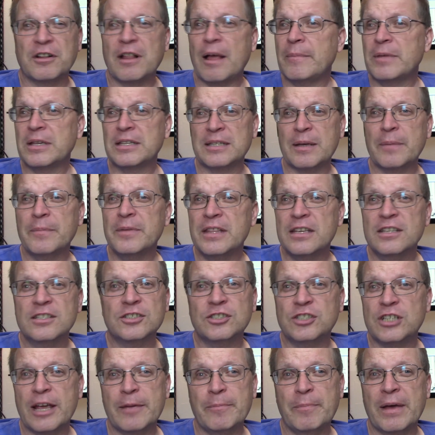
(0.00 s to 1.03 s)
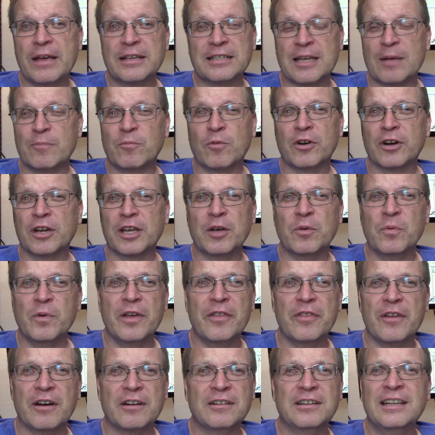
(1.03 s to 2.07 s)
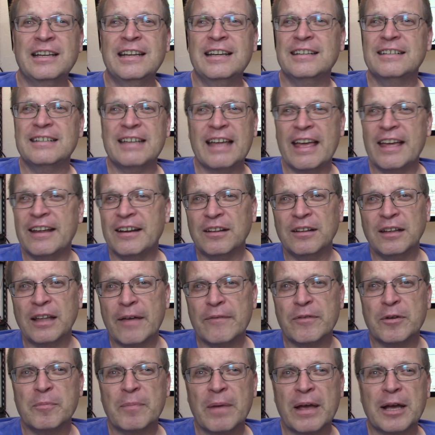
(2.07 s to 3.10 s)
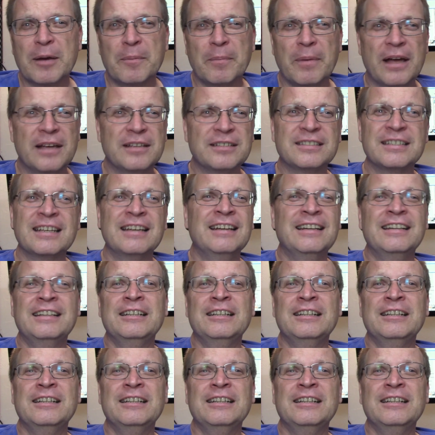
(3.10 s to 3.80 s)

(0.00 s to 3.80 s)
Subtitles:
I mean, some of these JPEGs I'm working with are 10, 11 megabytes,